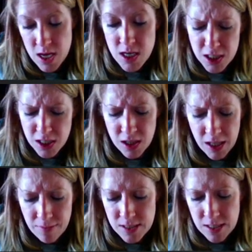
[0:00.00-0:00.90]
She
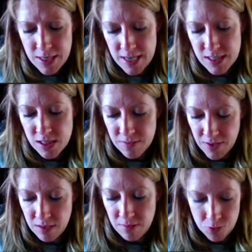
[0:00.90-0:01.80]
leaves the nest to
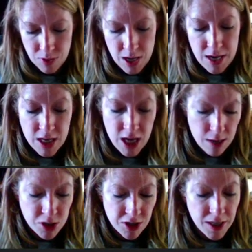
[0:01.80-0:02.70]
find food,
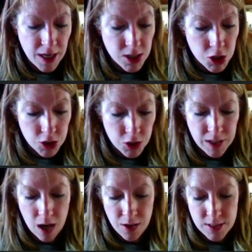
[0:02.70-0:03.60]
capturing and
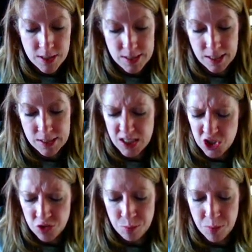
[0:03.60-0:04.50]
chewing other insects
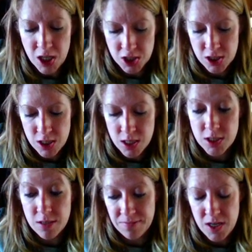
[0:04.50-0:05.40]
into mush
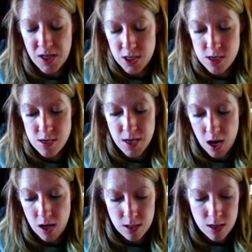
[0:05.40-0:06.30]
to feed to her young.